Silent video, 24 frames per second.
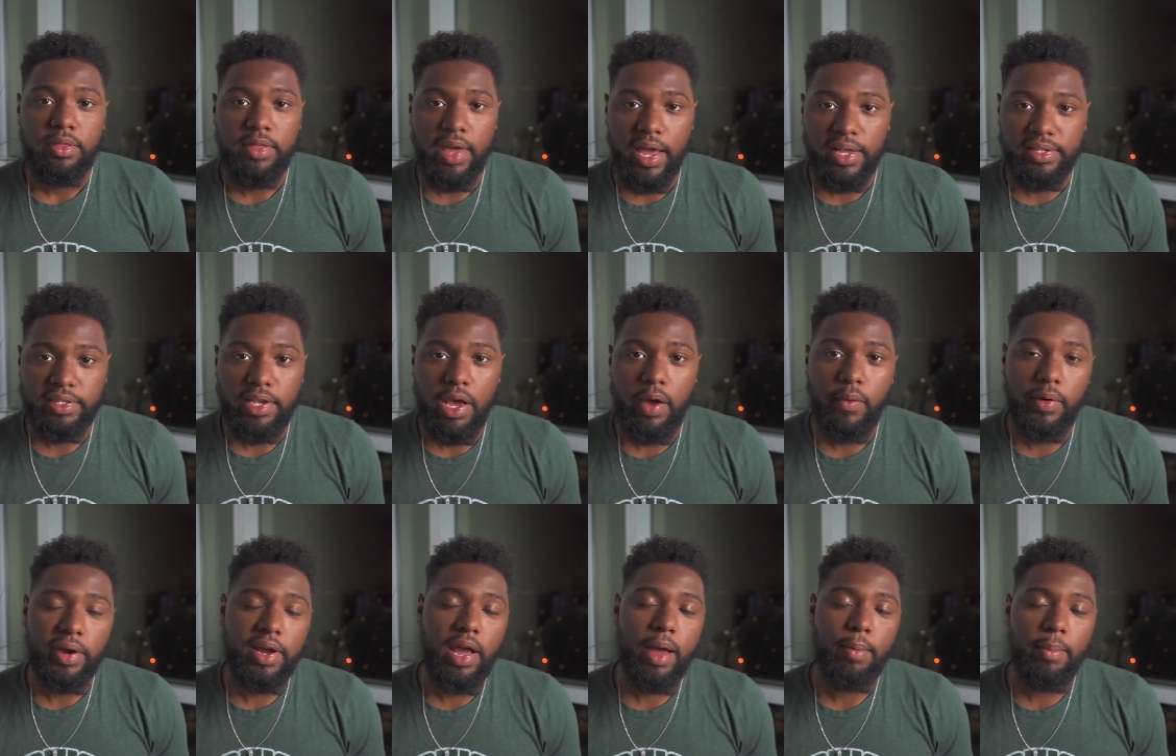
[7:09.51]
That's
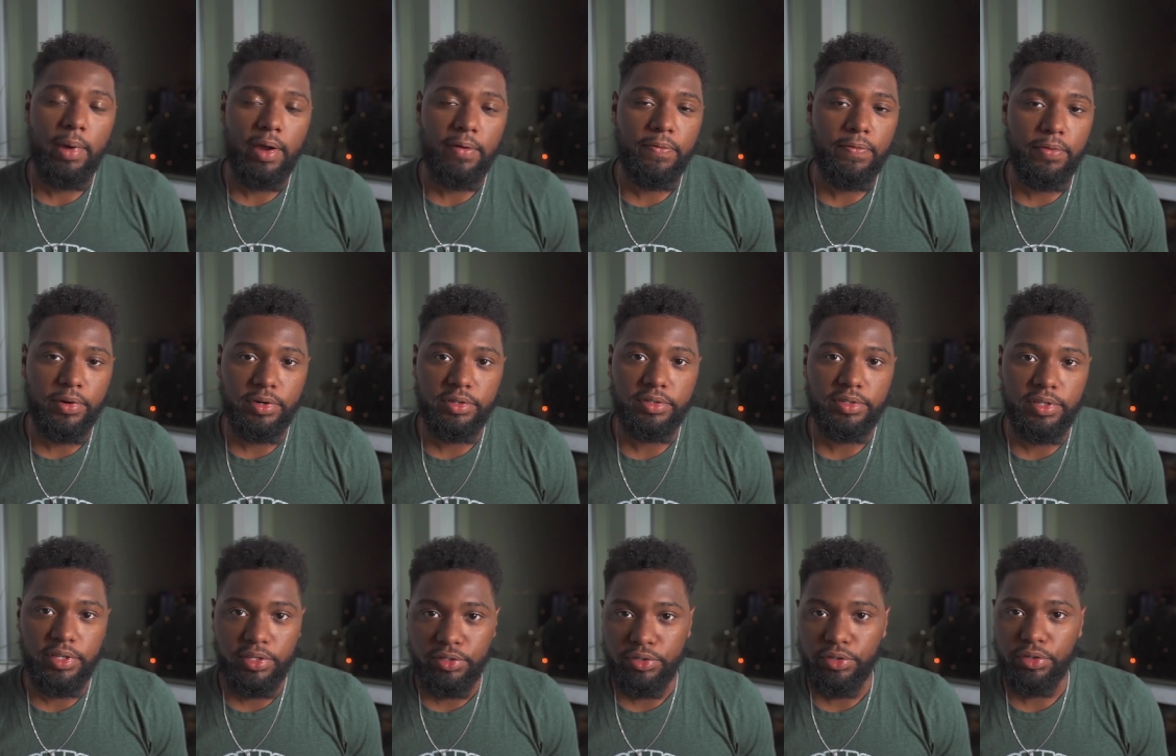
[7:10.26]
how I got my
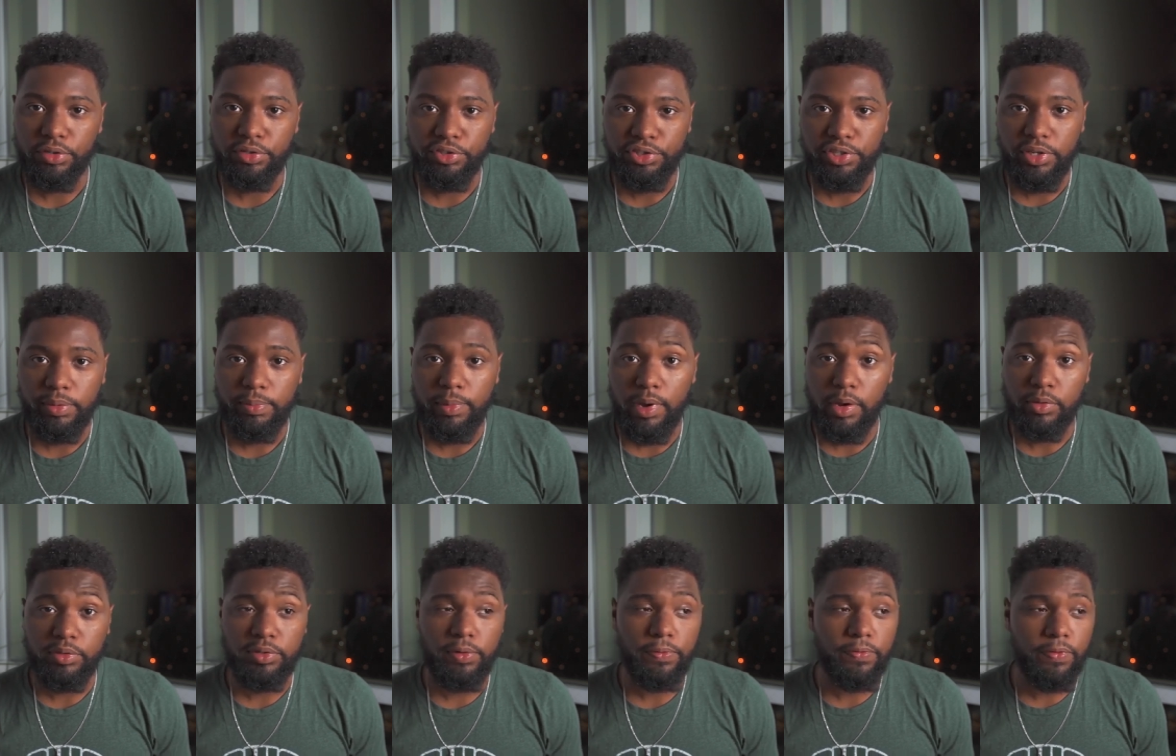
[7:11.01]
first internship.
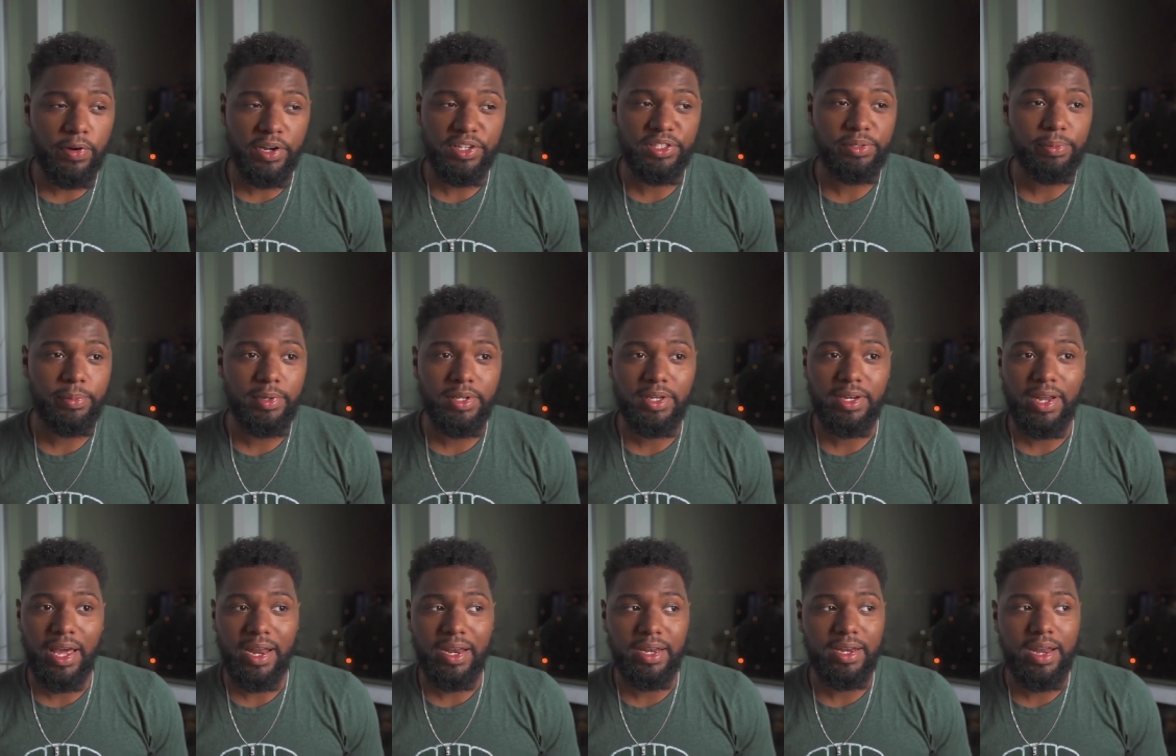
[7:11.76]
I was a
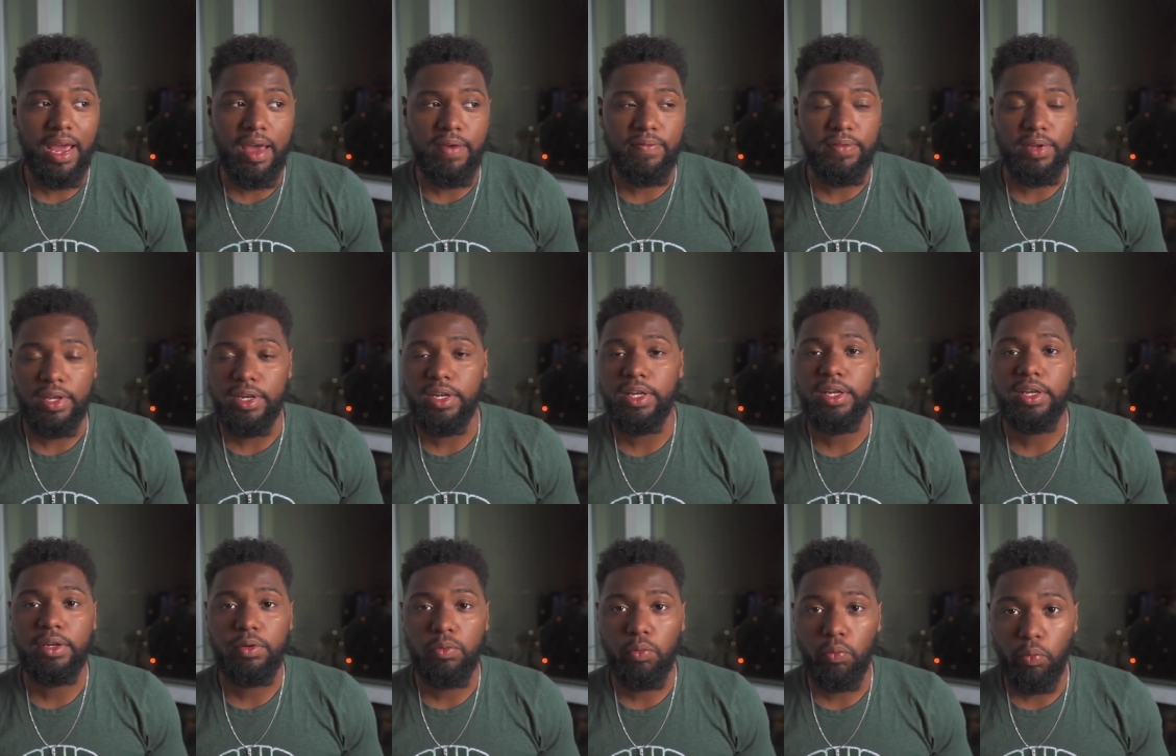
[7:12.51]
freshman. I didn't have
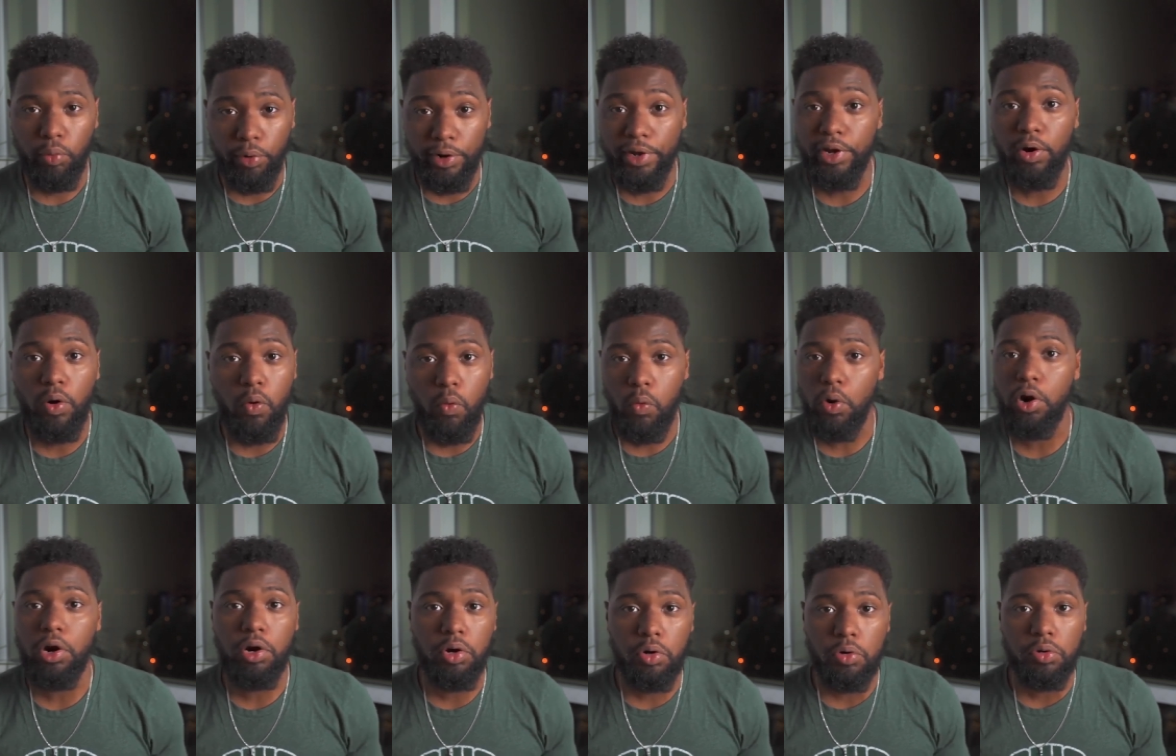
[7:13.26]
any real
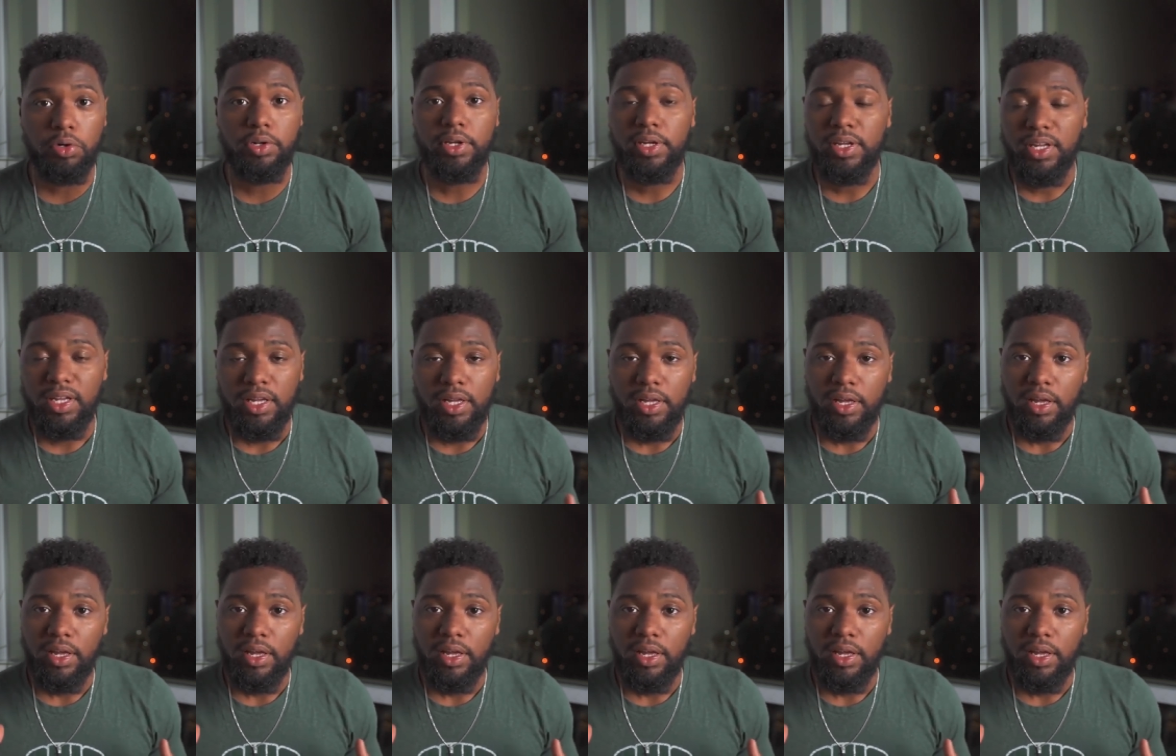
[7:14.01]
world